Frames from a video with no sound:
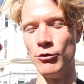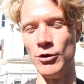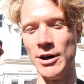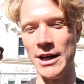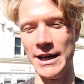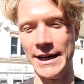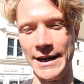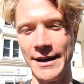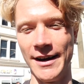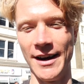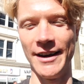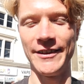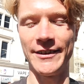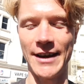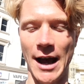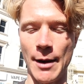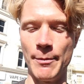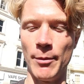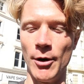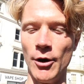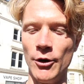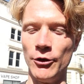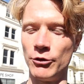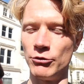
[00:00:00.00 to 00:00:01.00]
really nice
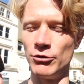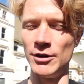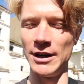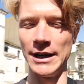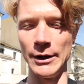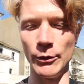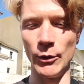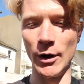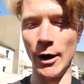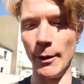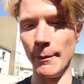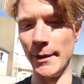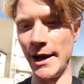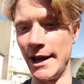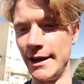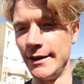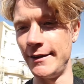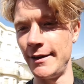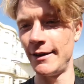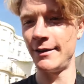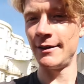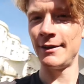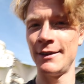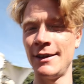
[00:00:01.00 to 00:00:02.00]
capos, really well
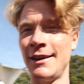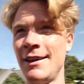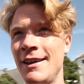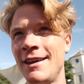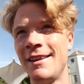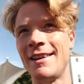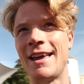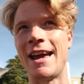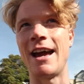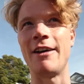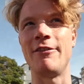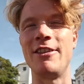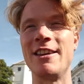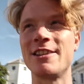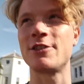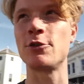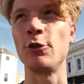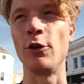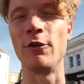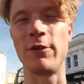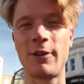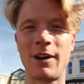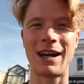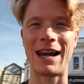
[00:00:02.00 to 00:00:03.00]
made. They have this
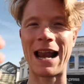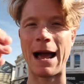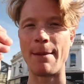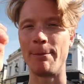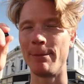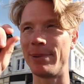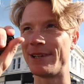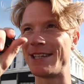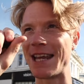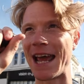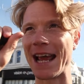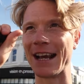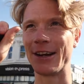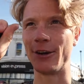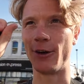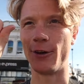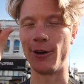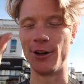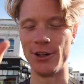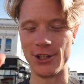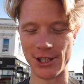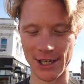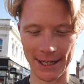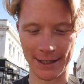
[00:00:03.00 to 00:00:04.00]
sort of clamp
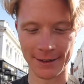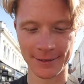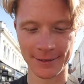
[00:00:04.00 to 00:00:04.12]
technology,